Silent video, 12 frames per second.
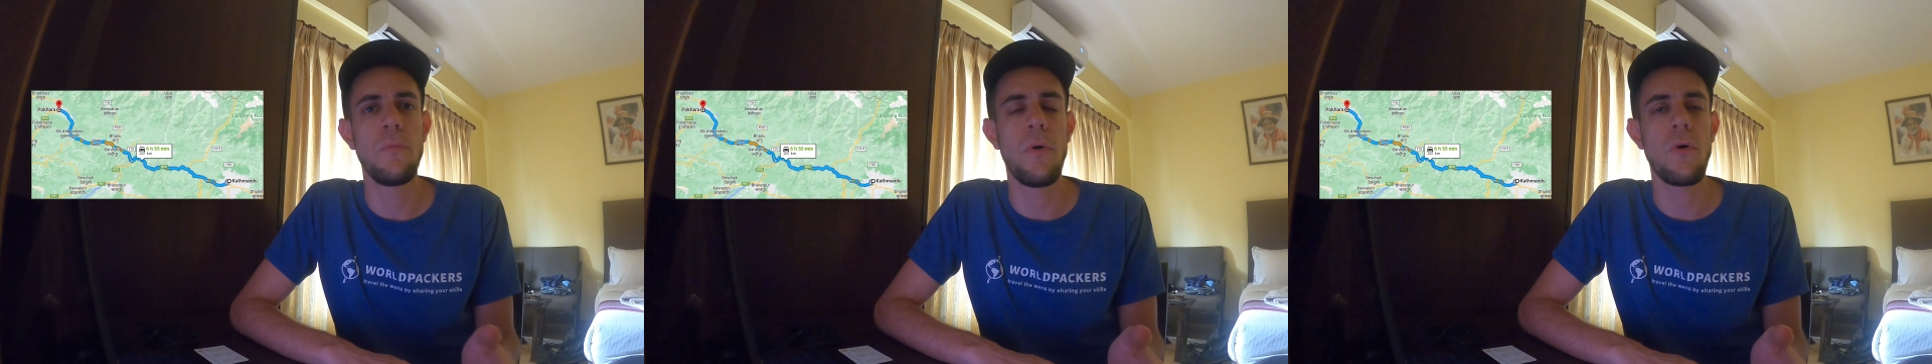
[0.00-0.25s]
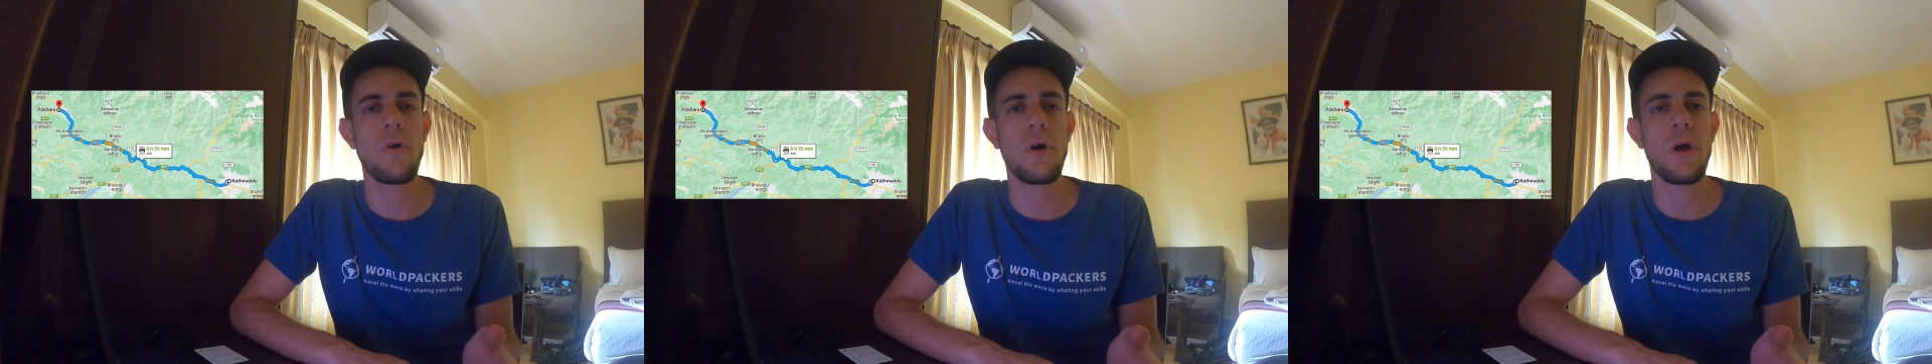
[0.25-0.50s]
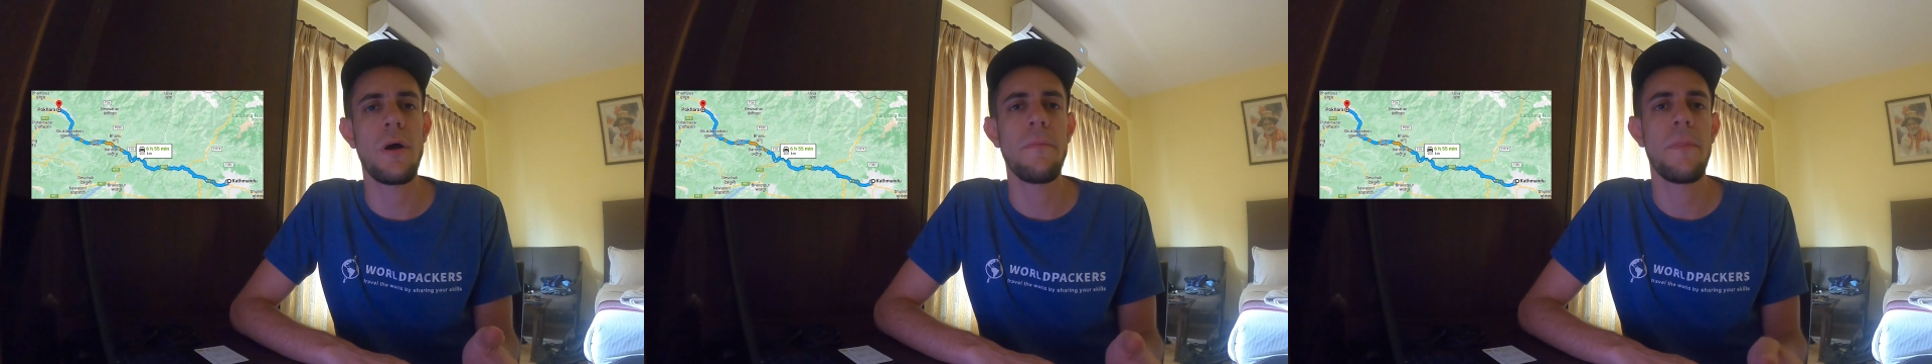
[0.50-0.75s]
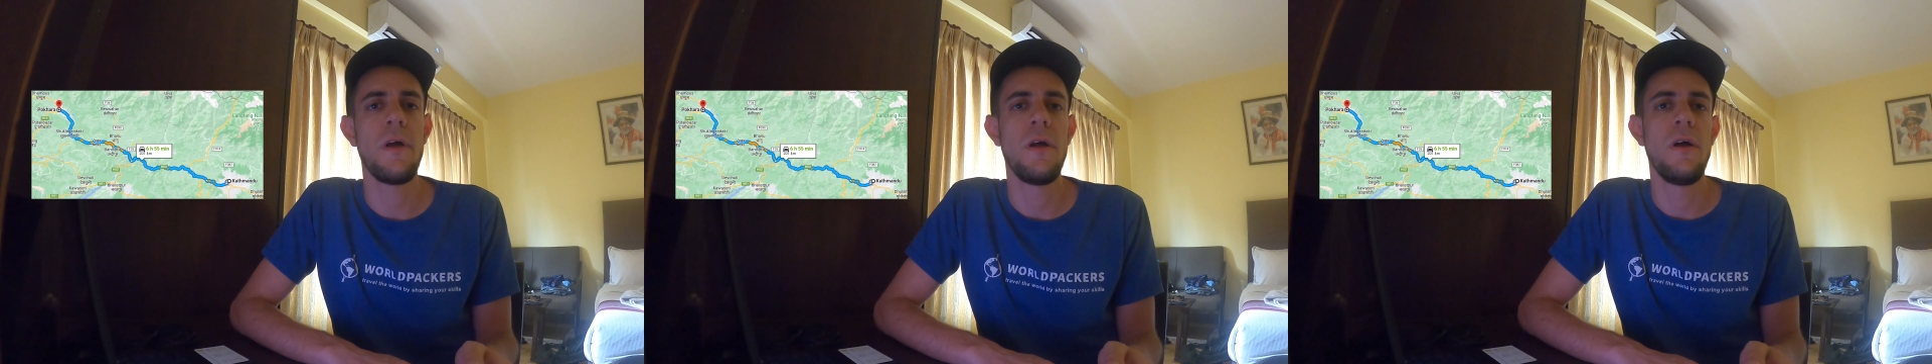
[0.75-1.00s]
to
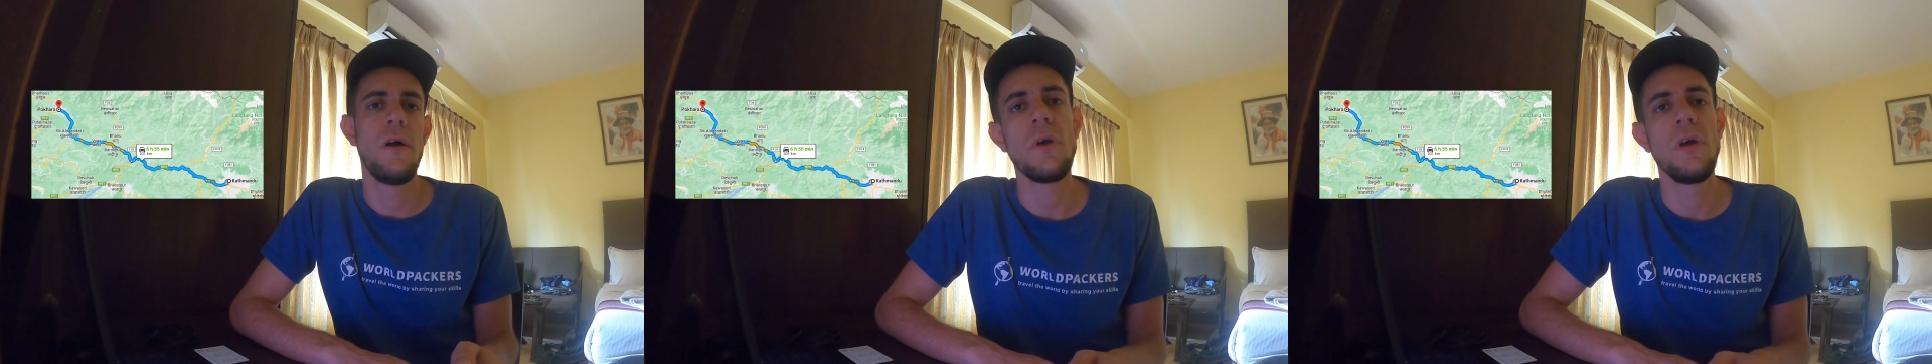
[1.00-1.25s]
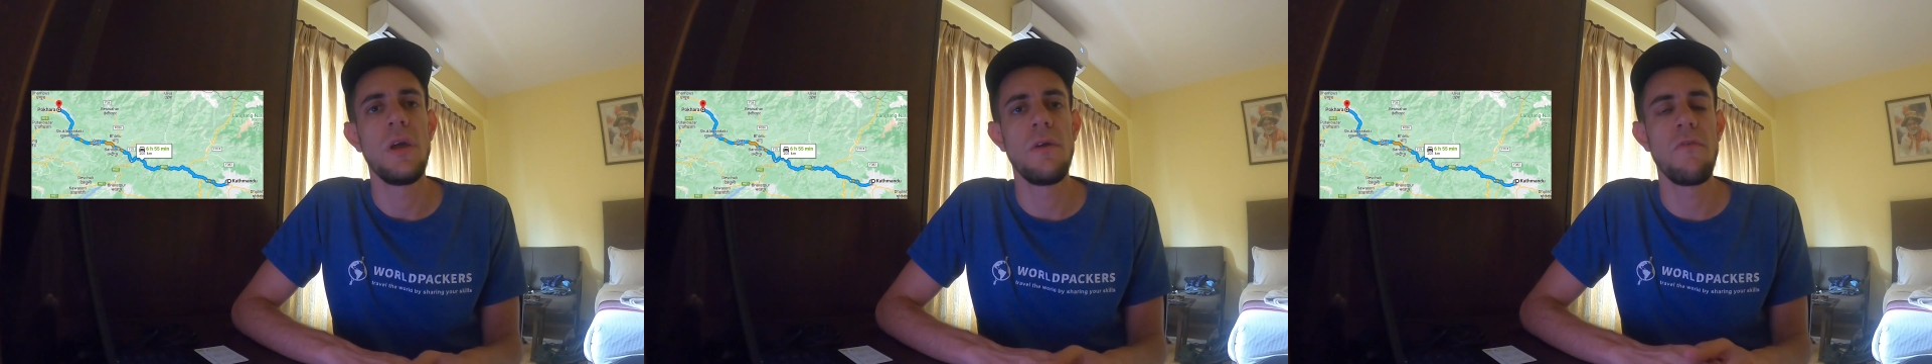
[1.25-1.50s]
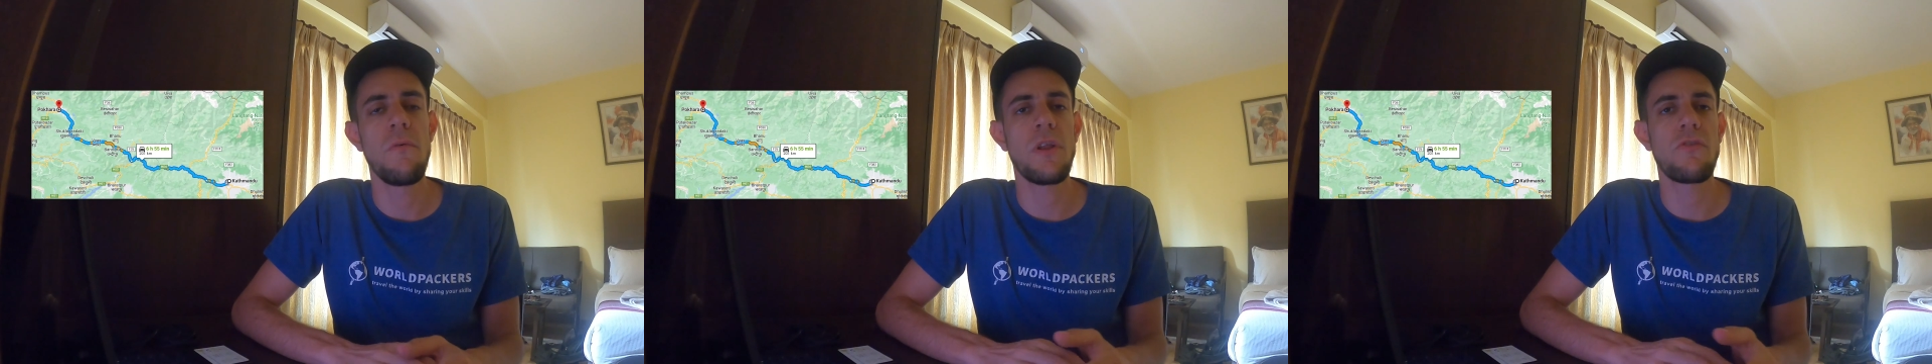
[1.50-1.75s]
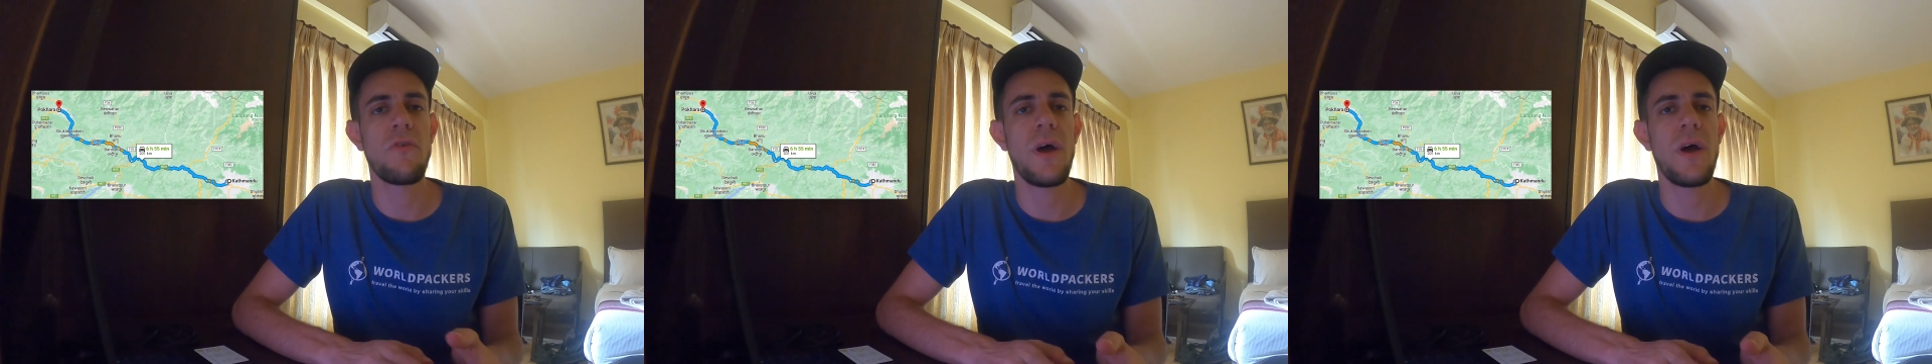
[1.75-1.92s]
Pokhara, if you want to